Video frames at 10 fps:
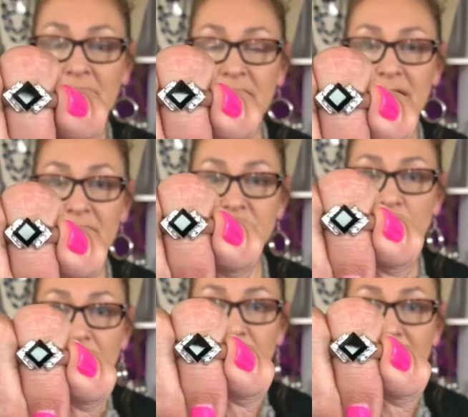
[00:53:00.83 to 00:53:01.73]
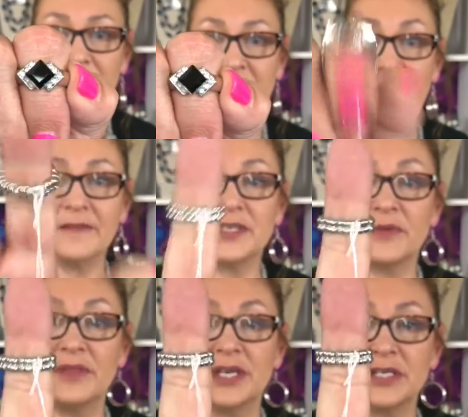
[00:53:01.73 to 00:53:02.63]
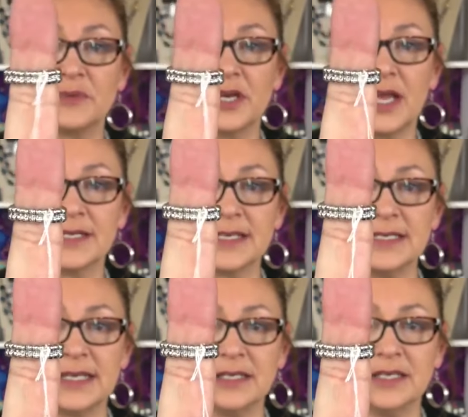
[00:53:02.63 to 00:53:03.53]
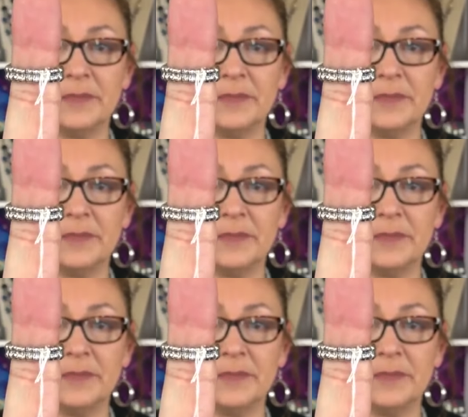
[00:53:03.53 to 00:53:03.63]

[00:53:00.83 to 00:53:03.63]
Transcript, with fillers: is 135. So this one has a dainty